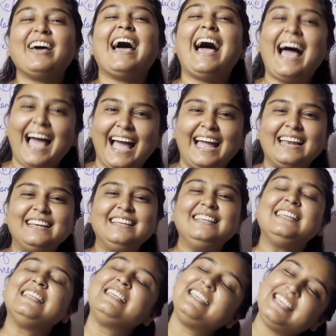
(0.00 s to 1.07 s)
and
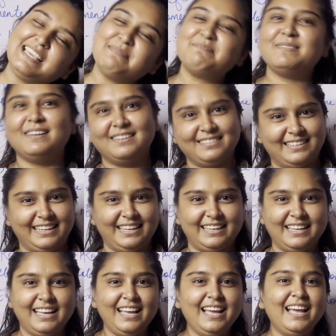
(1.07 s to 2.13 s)
keep learning.
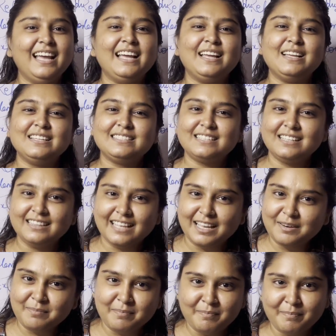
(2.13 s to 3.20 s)
Till
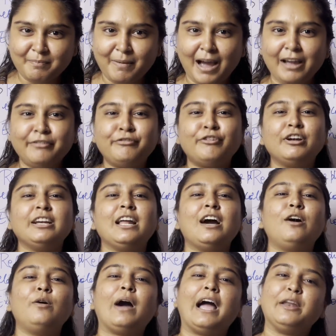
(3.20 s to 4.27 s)
then, bye for
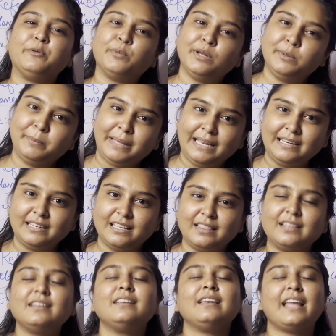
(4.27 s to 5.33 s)
now, and we'll meet in
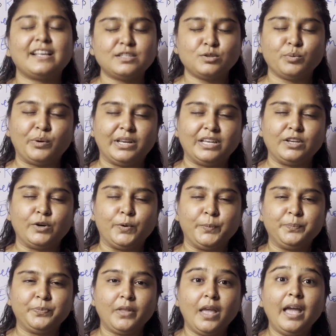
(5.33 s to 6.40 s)
the next video.
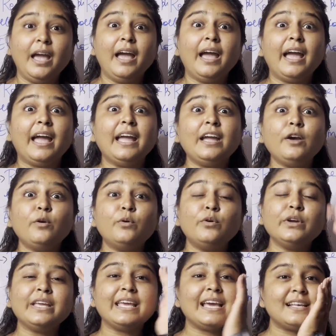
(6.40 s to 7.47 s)
Oh
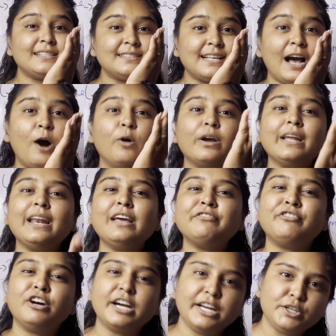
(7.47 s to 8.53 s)
yes, how can I
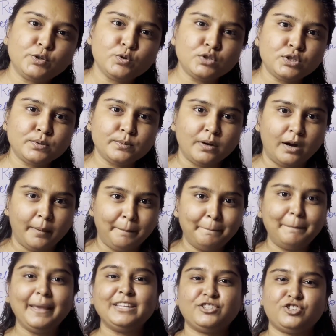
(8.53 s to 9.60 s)
forget to
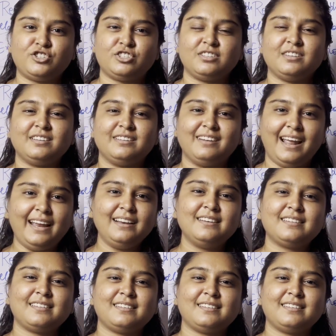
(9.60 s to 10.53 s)
pitch, right?